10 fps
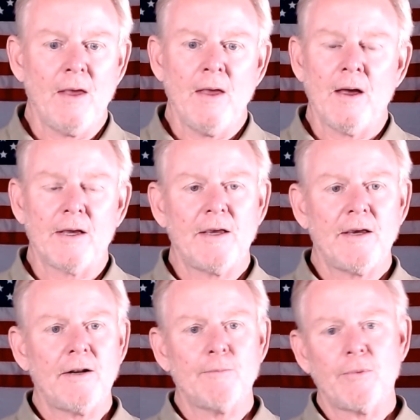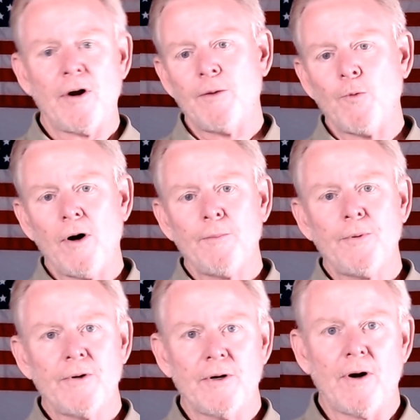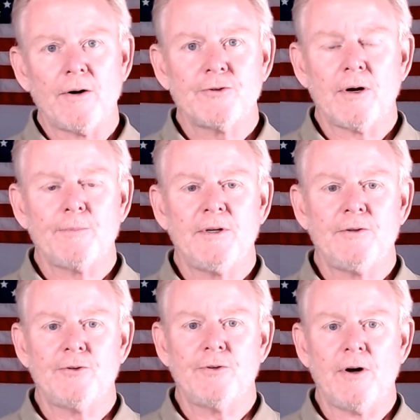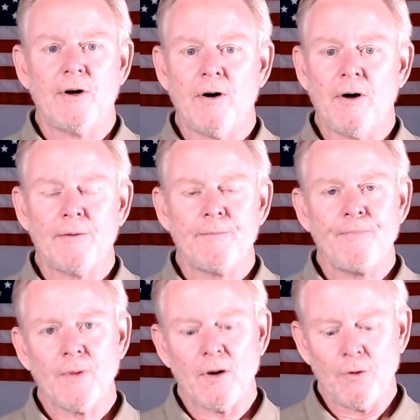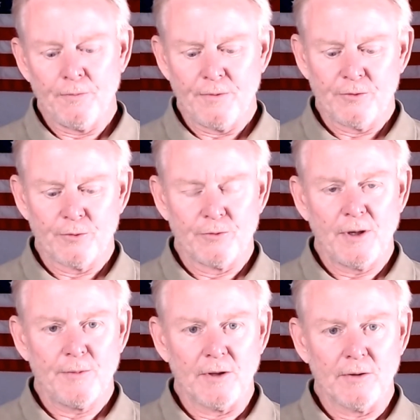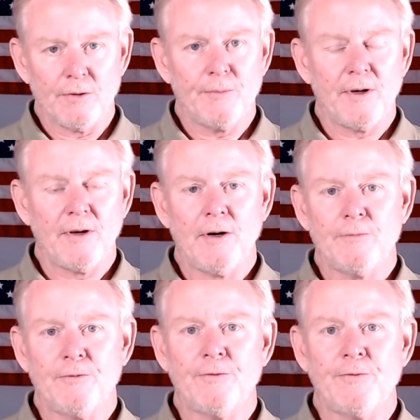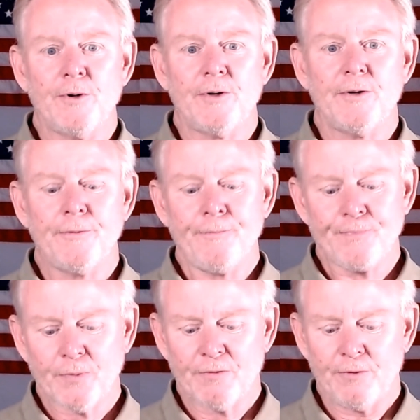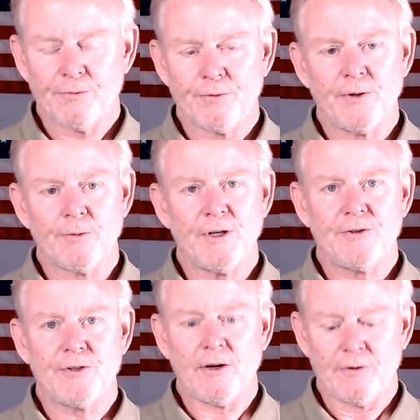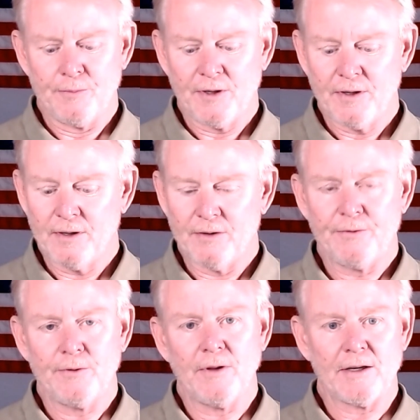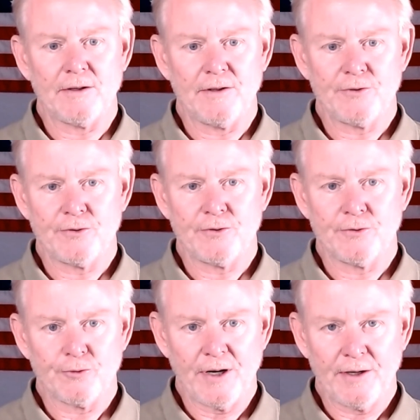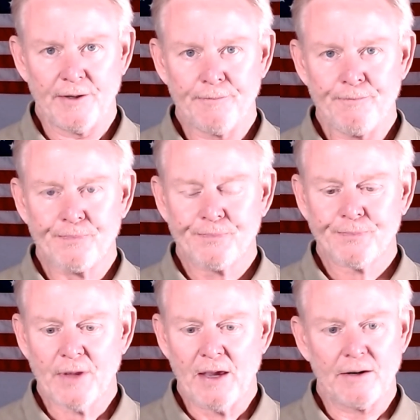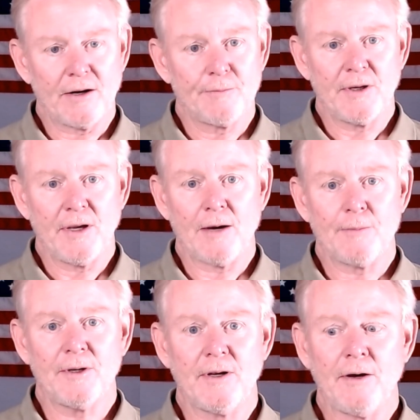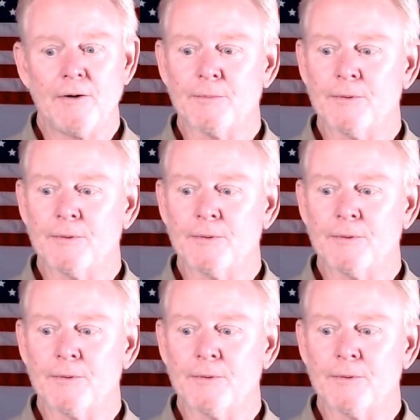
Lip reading: Again, I'm Brian Wampler at AutoShopTeacher.com. I hope this was maybe a little bit helpful for you. Feel free to reach out to me if you'd like additional training, and I'd be happy to help.